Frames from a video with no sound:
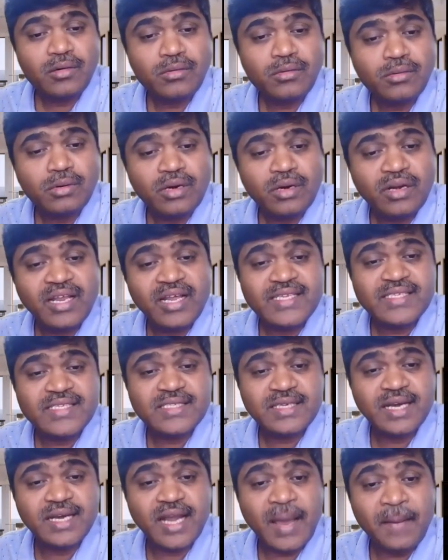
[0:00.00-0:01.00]
now,
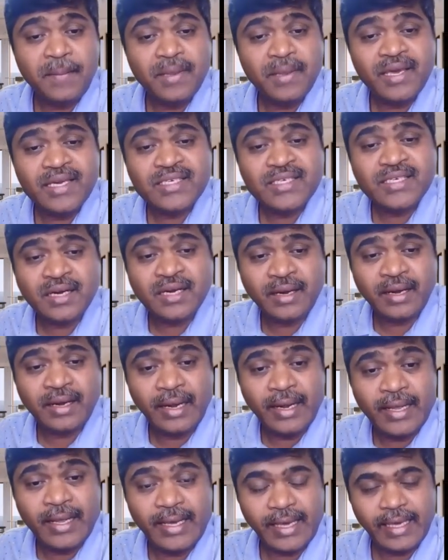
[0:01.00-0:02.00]
does
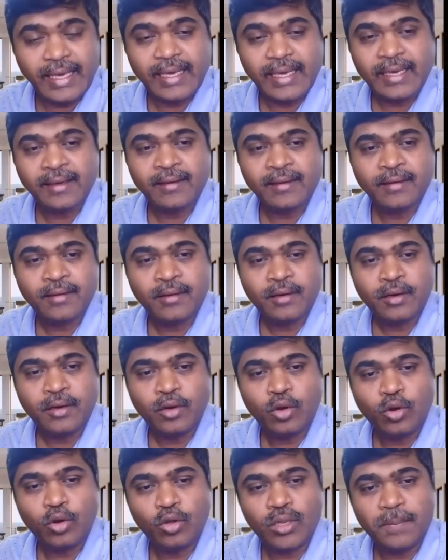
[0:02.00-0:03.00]
application D
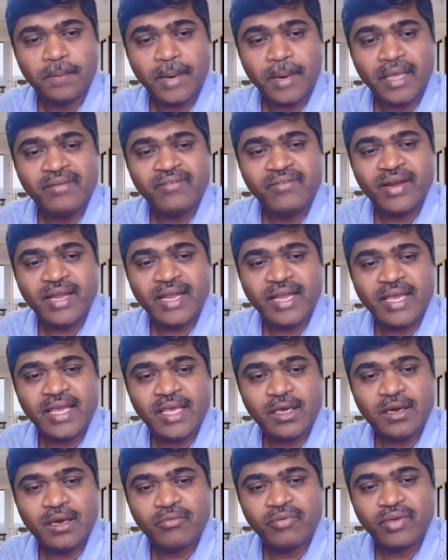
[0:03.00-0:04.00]
know the
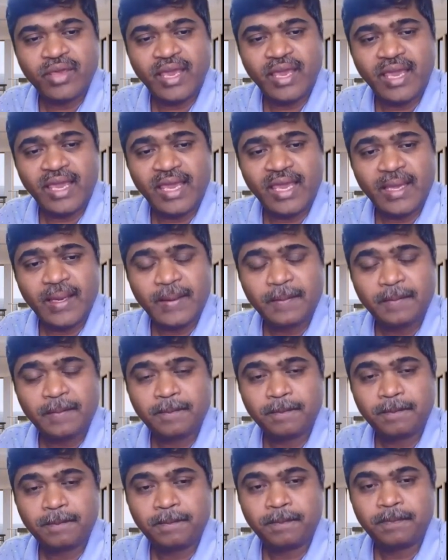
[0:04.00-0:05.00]
private key of A?
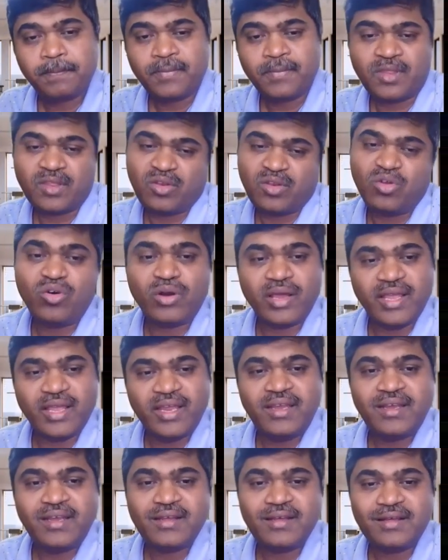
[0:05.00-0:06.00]
No,
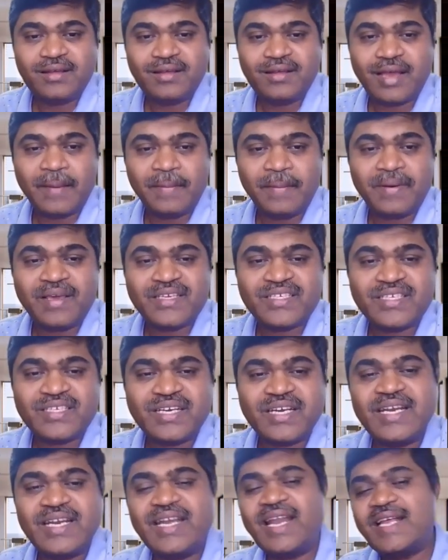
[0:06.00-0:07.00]
right?
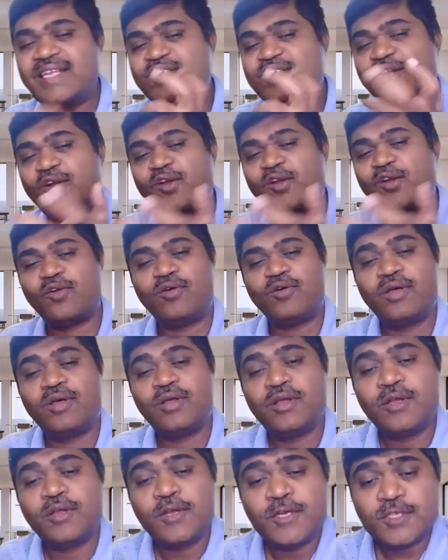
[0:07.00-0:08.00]
Application D does not know.
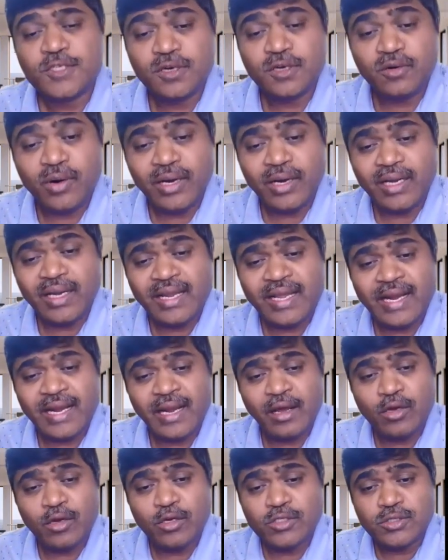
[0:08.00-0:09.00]
So what it
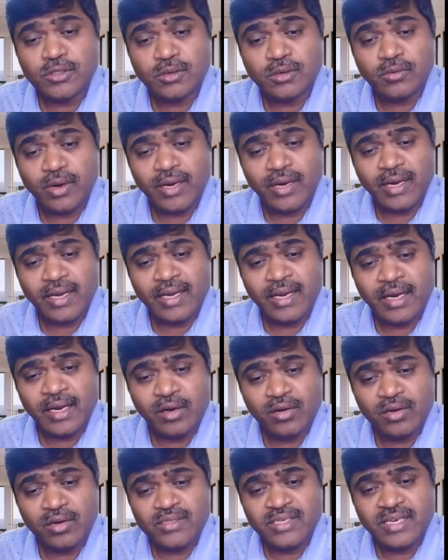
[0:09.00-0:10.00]
can
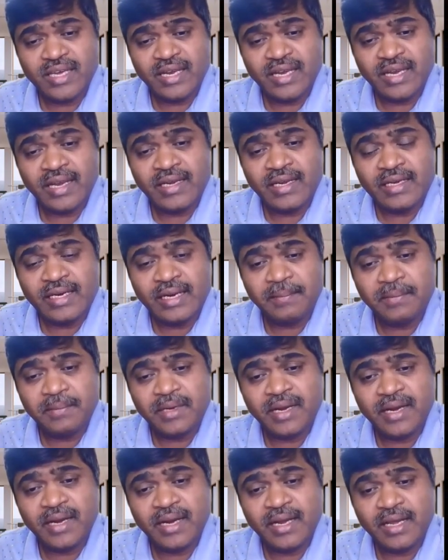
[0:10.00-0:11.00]
do is it can
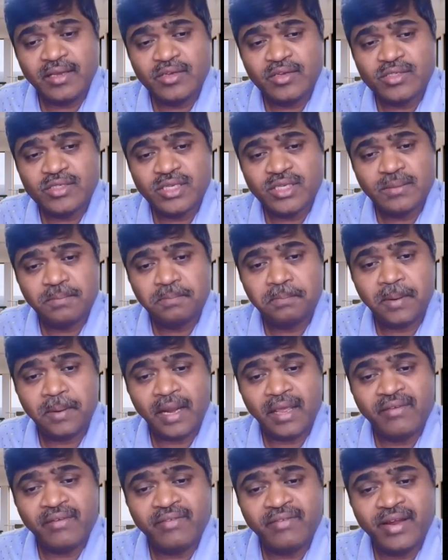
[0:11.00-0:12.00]
encrypt the data using
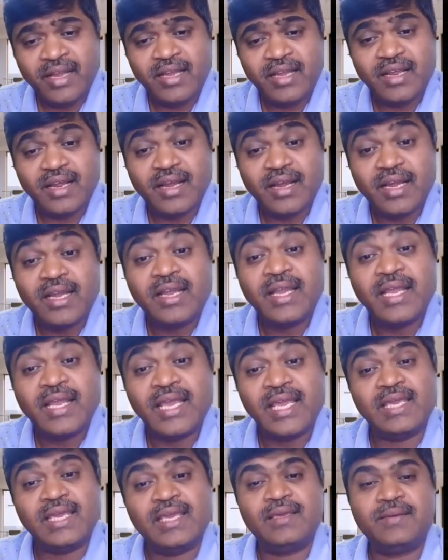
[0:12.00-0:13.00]
private
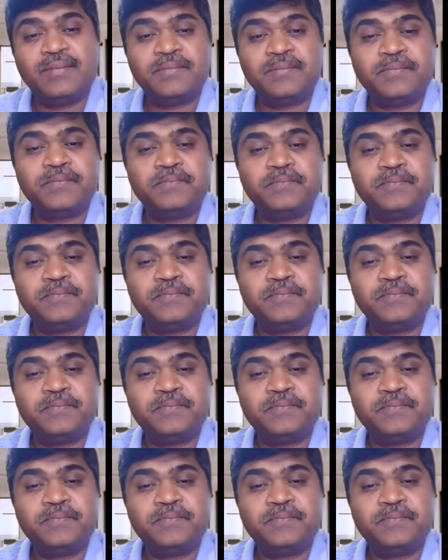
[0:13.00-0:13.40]
D.